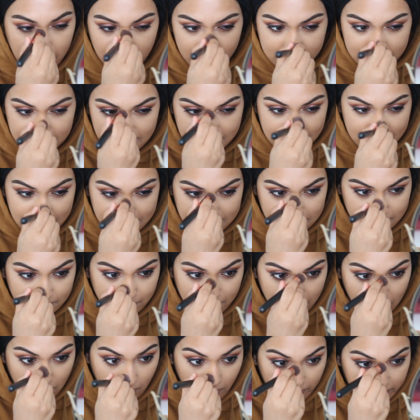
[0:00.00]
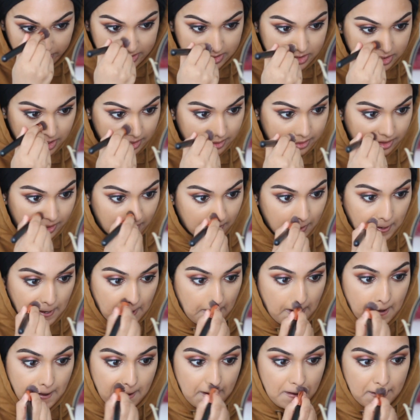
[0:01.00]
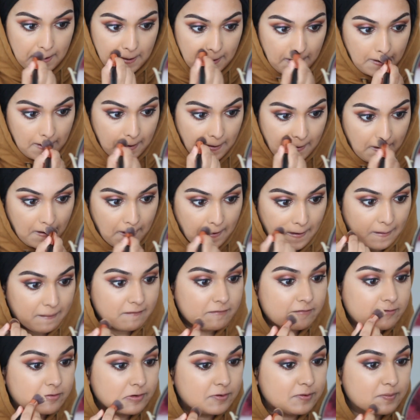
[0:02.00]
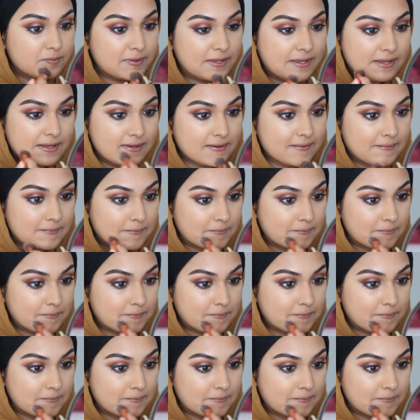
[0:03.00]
It's a little bit orange, I think, for me.